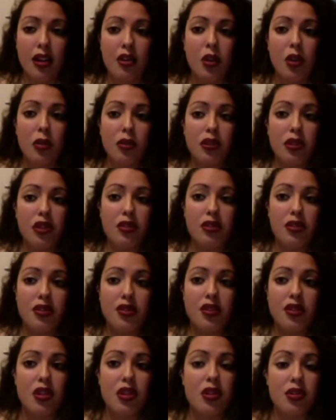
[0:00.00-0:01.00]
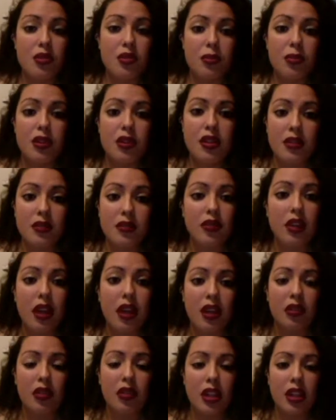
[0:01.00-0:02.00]
there's a reason for
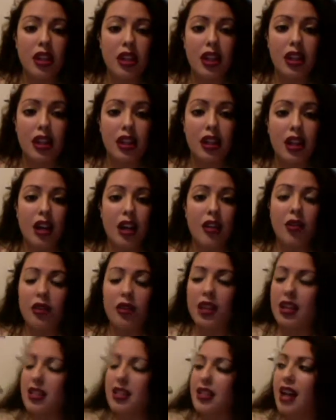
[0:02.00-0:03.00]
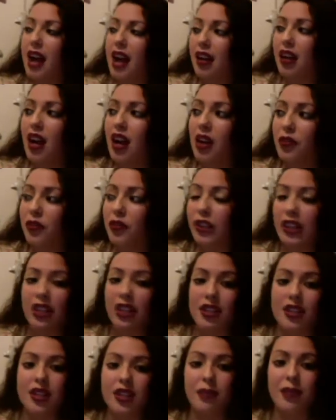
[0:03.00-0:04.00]
everything. And I know that's not comforting
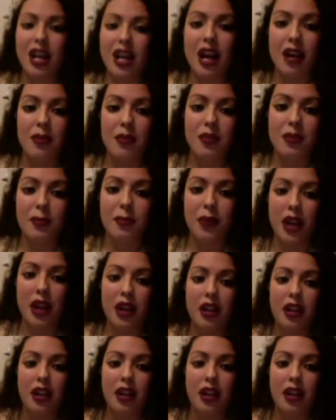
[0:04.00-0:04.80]
sometimes, but